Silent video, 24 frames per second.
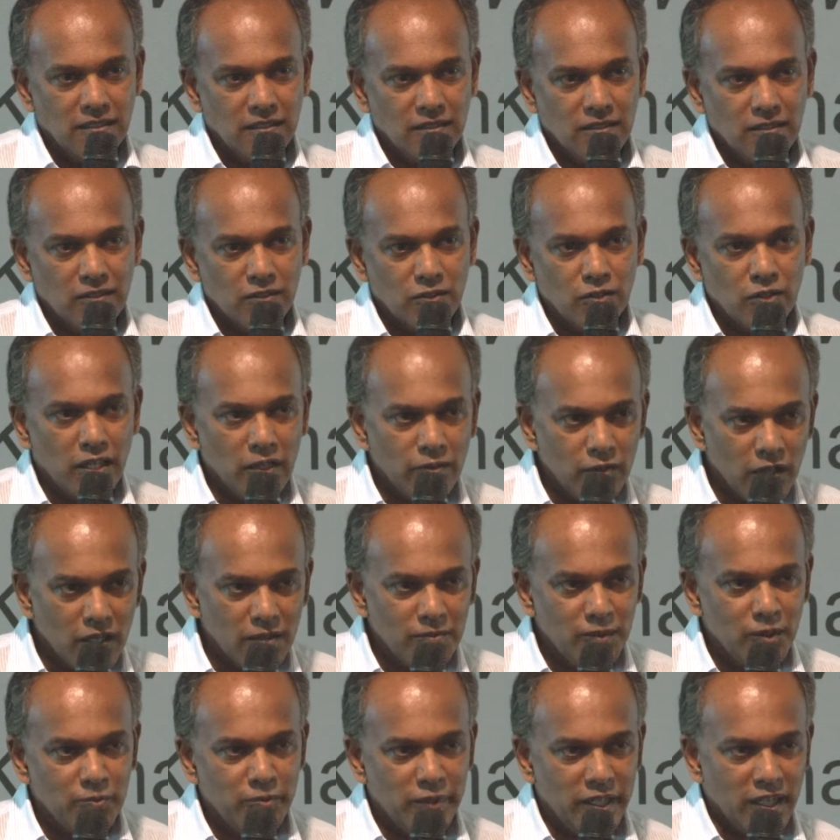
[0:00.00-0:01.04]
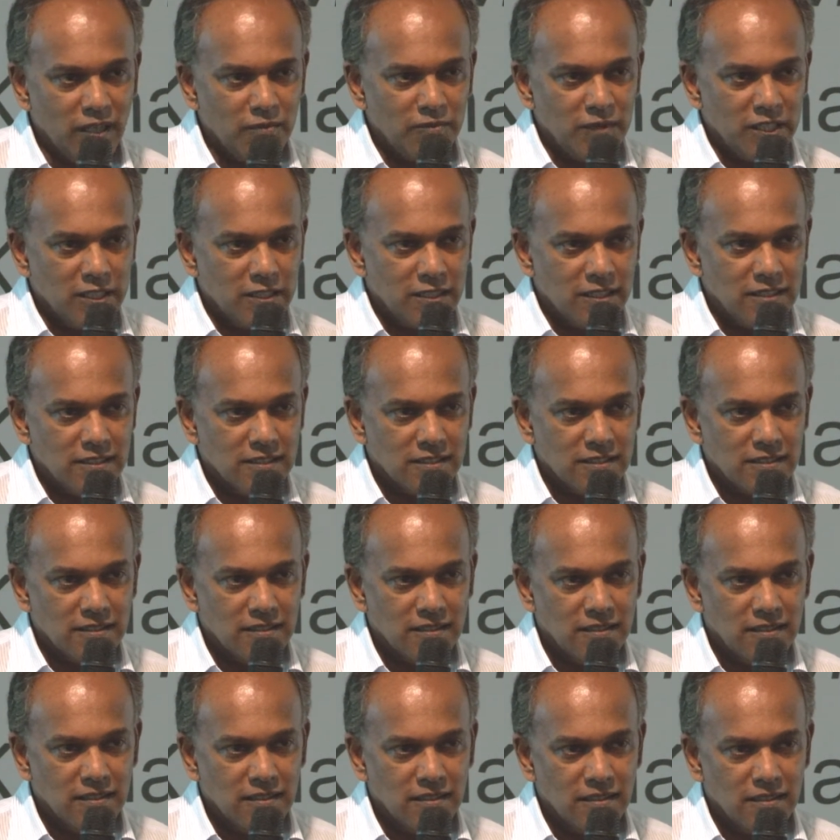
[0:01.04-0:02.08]
Do they want to be PMETs?
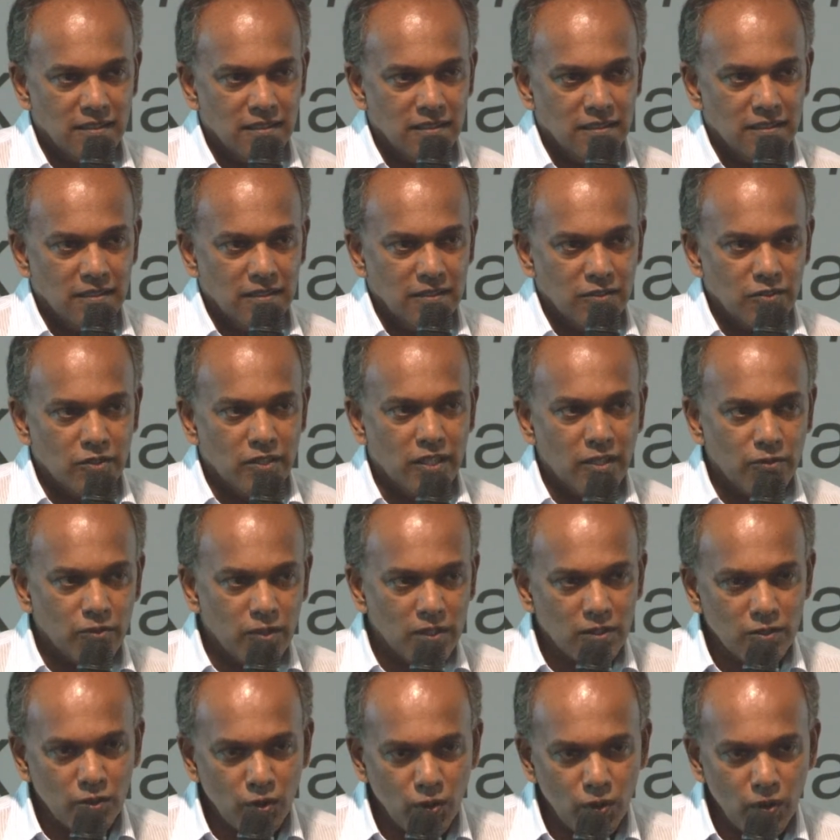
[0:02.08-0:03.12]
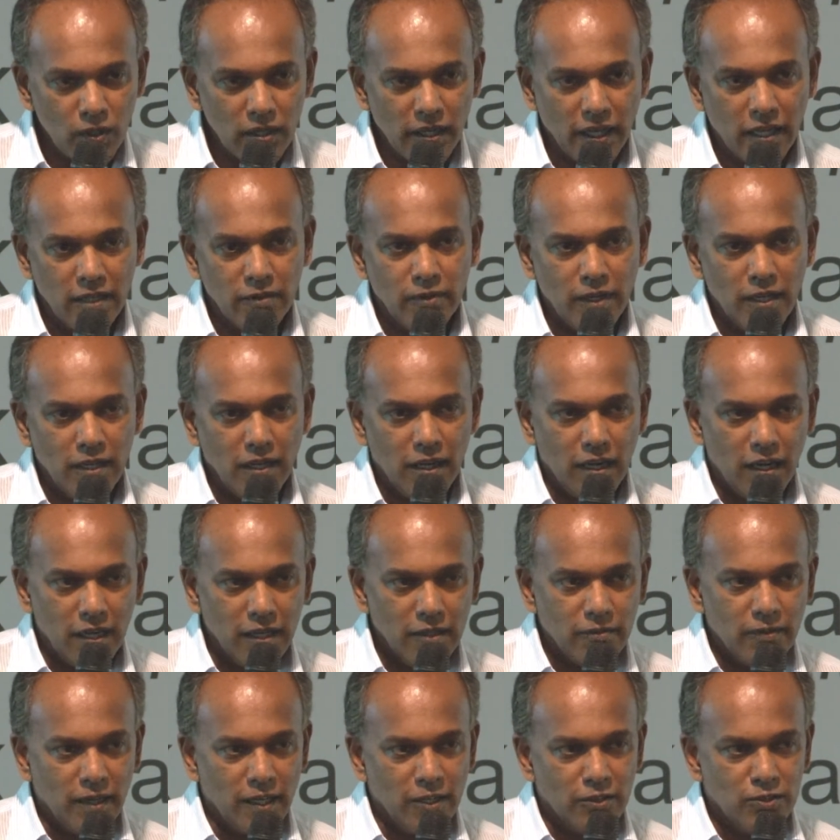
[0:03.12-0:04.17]
Do they want to hold
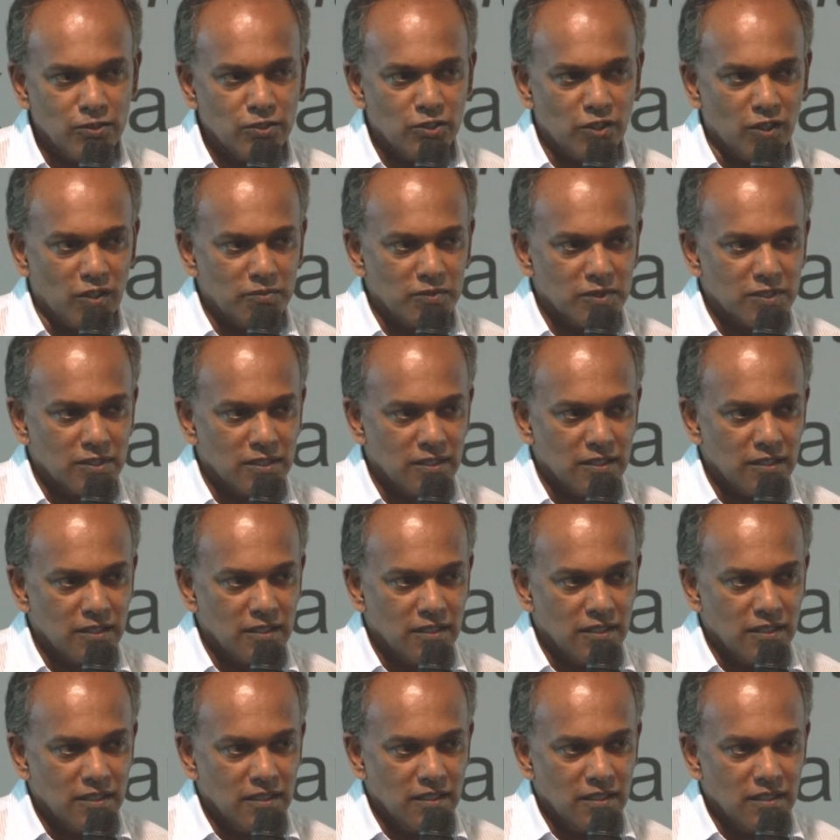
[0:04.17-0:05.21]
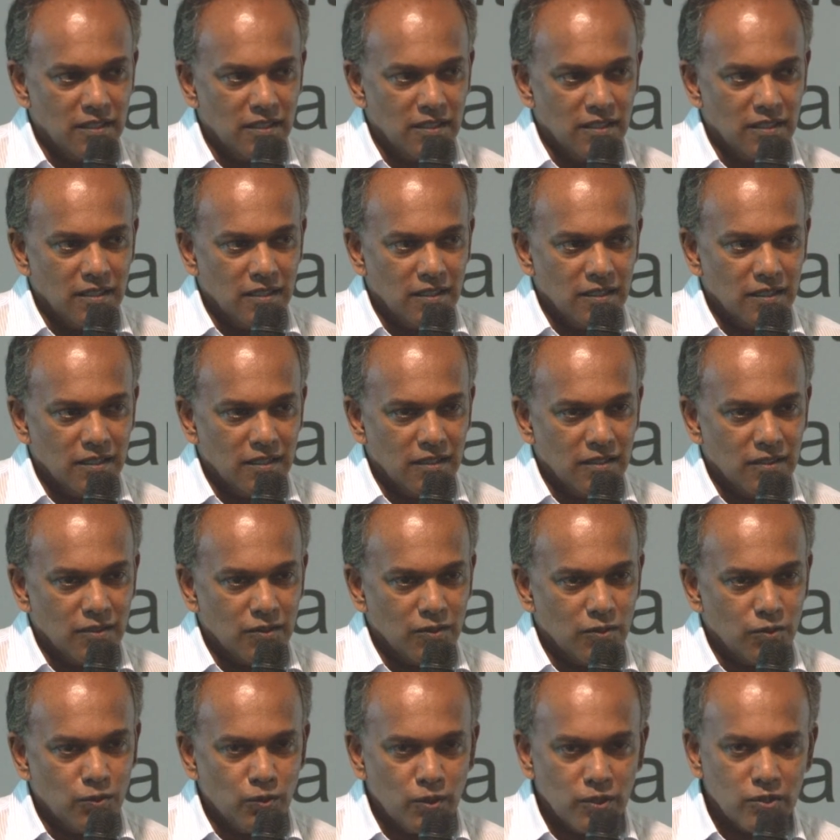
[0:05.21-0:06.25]
high-value jobs?
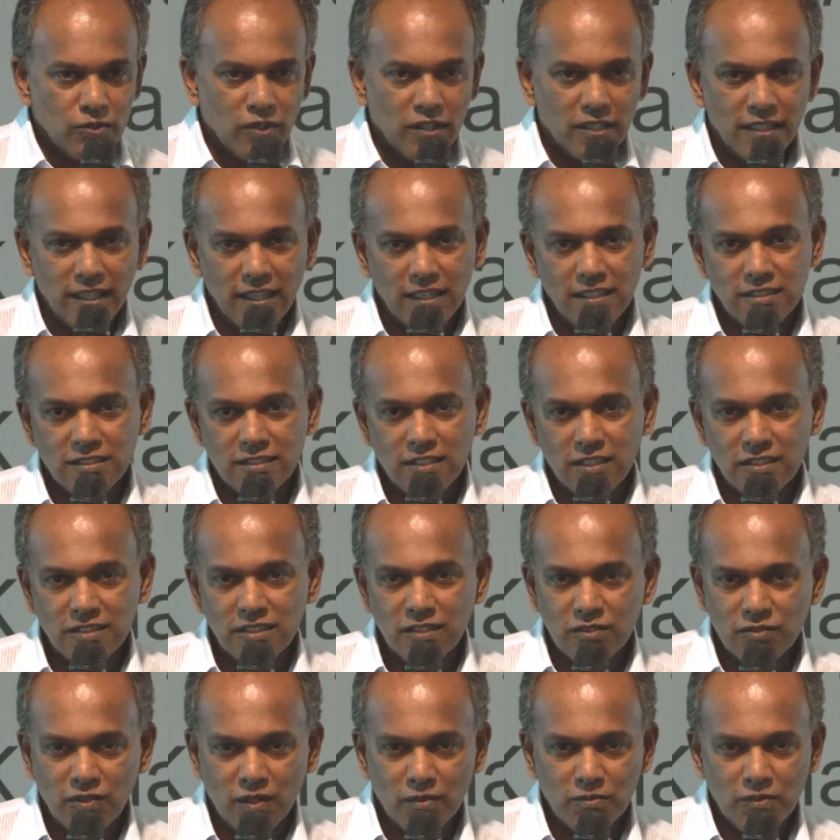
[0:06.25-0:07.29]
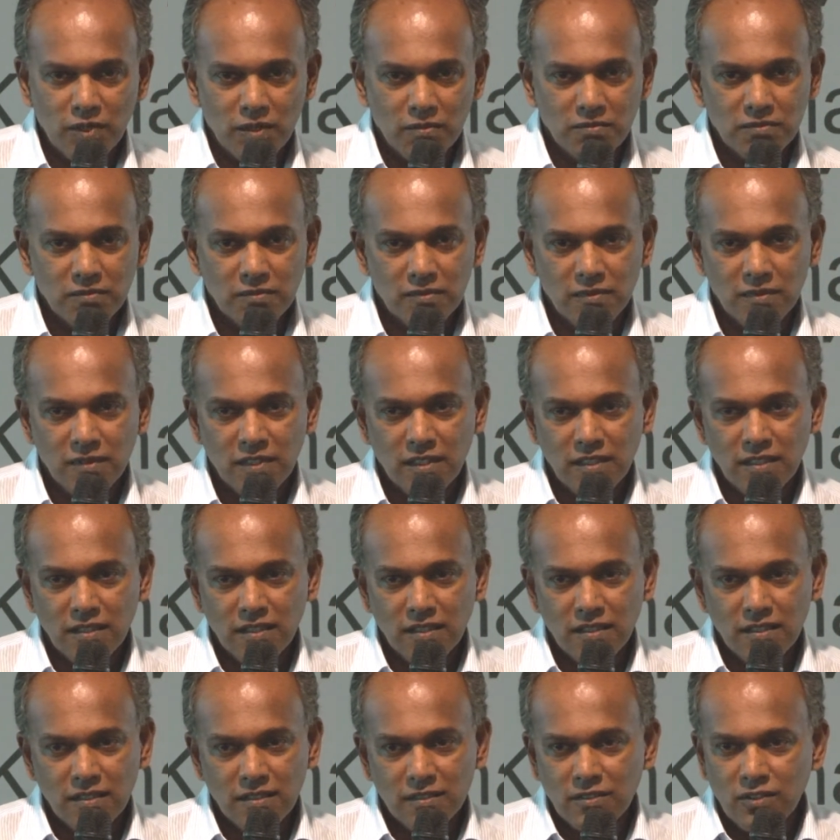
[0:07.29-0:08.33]
Who is going to take instructions from them?
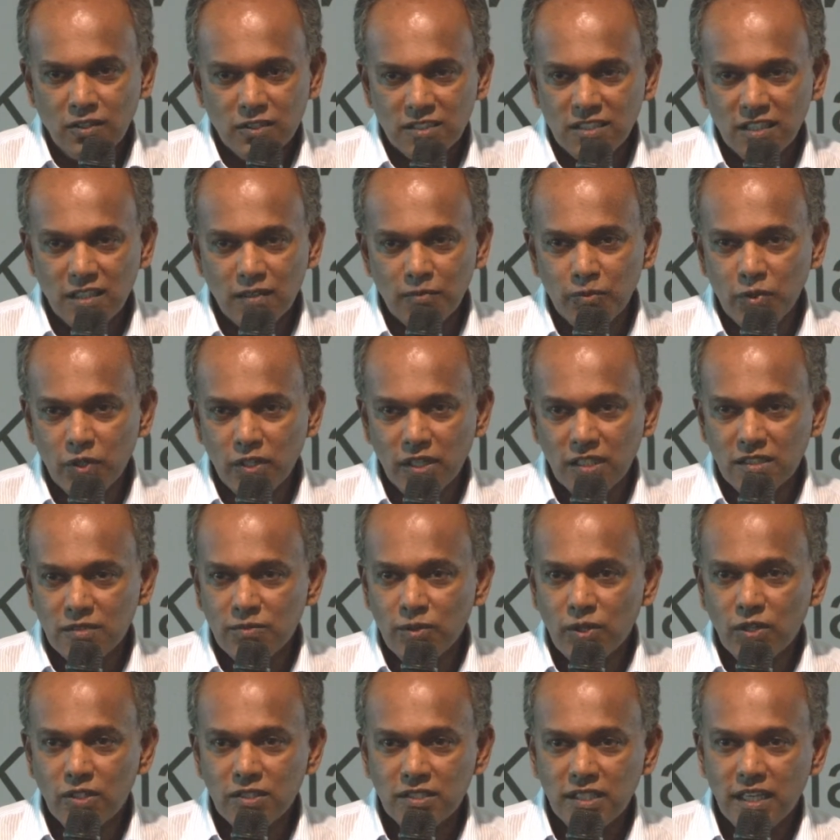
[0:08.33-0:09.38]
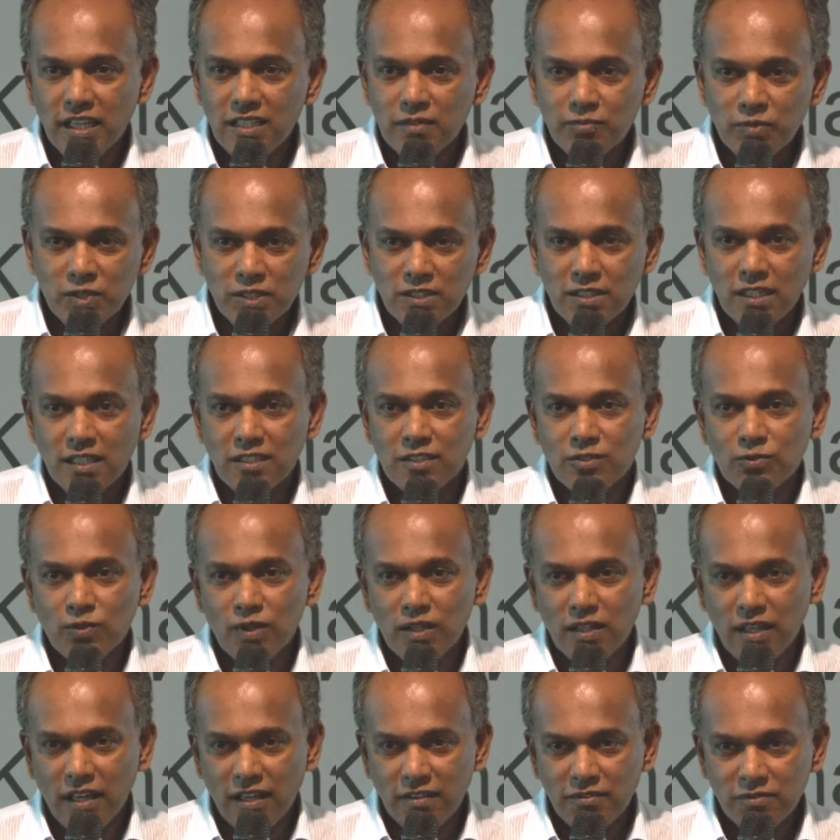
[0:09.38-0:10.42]
Not Singaporeans, because 80% will
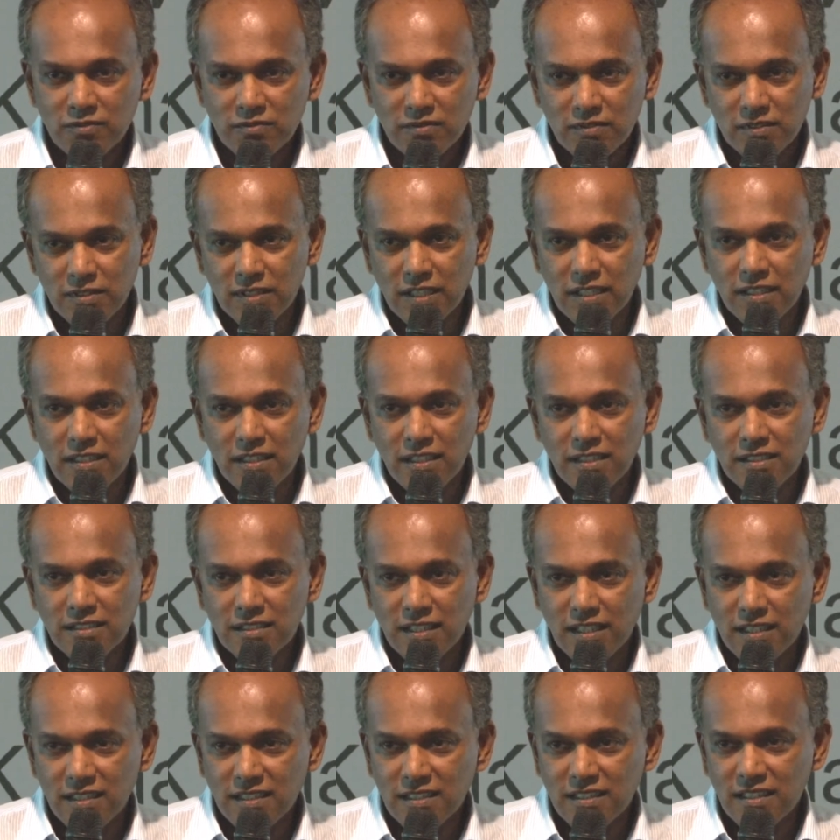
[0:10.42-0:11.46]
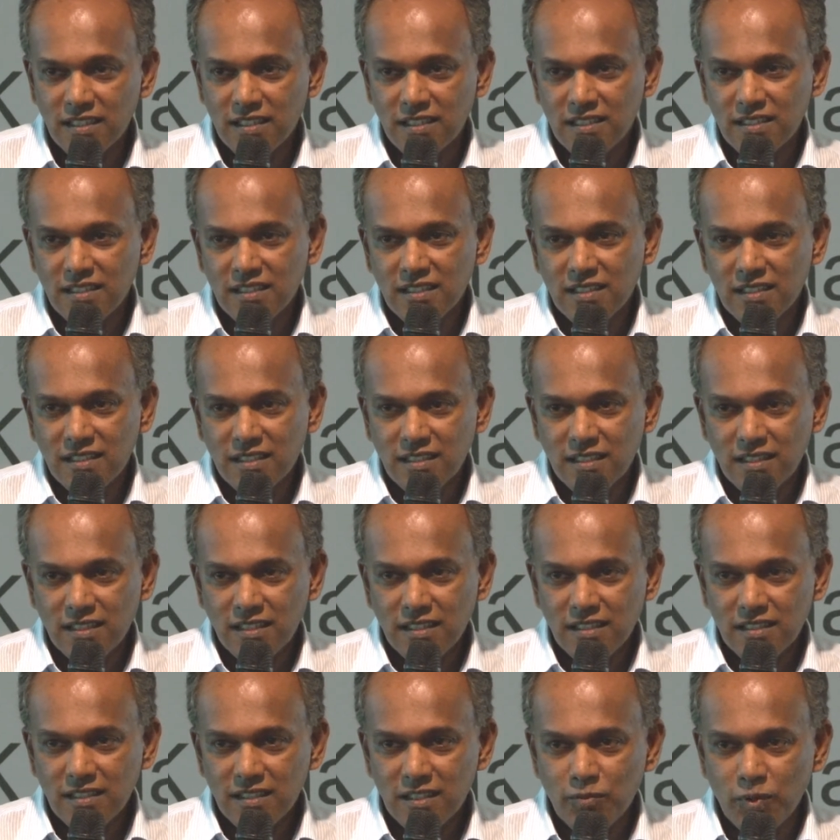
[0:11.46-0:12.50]
have degrees and
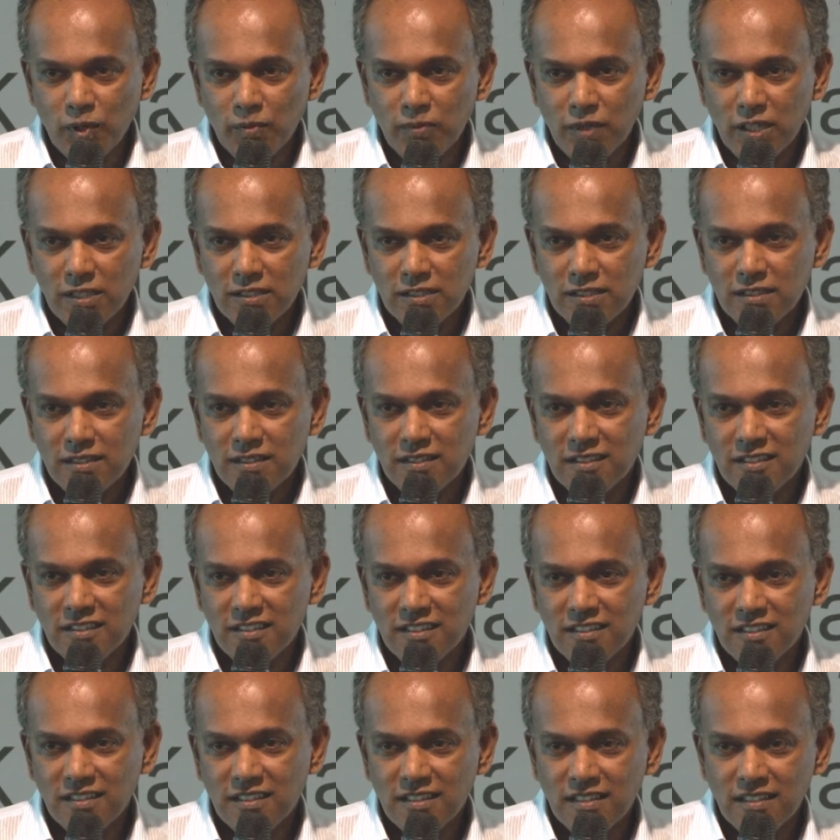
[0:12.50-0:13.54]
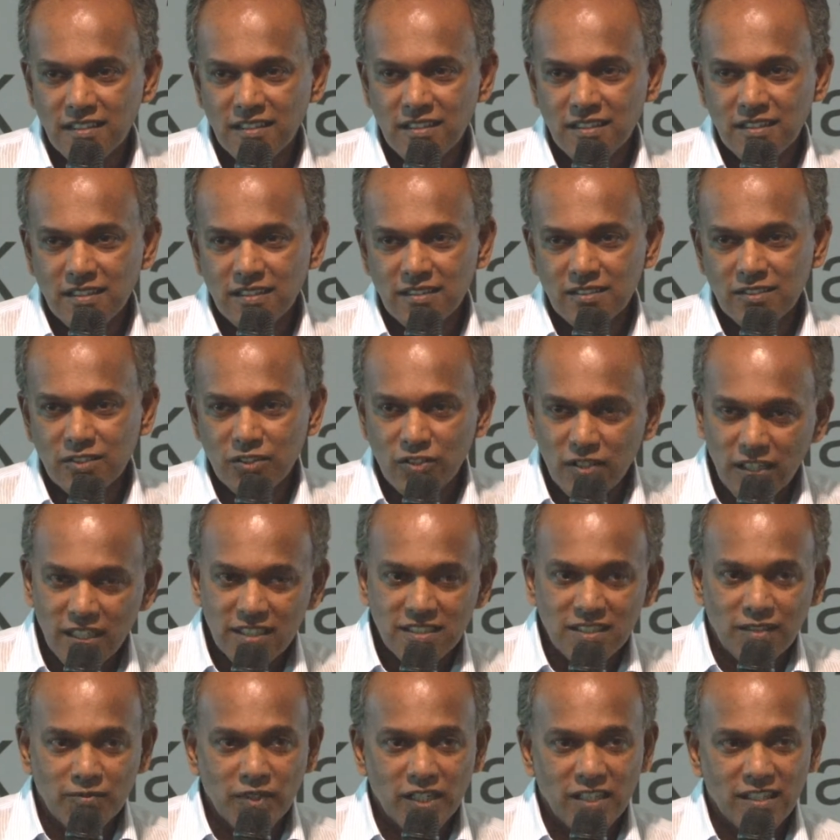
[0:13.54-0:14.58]
diplomas. You need
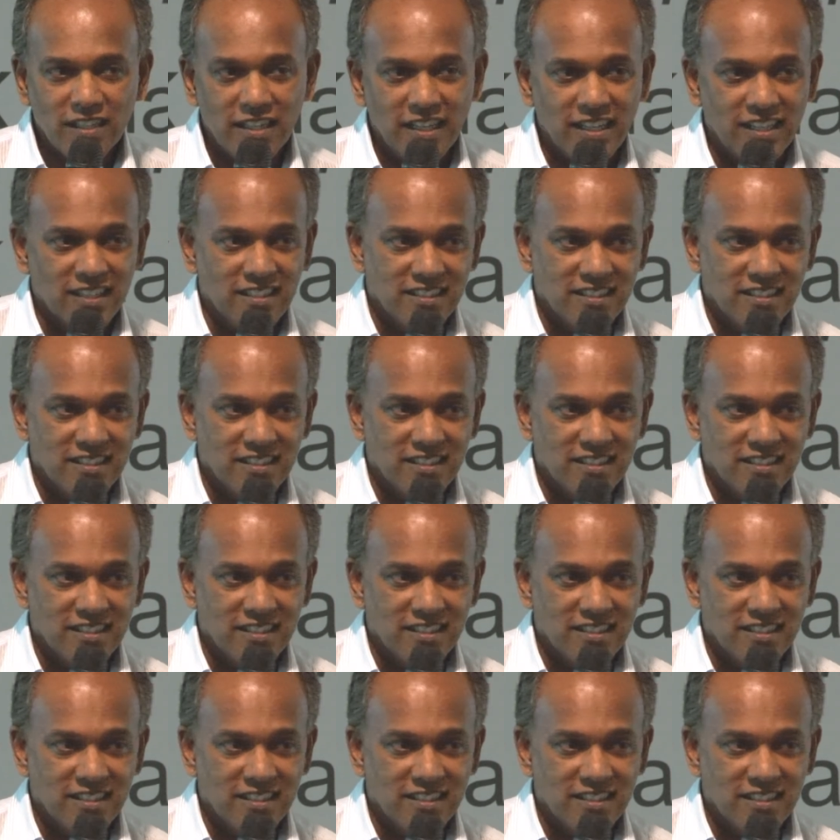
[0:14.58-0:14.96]
somebody, right?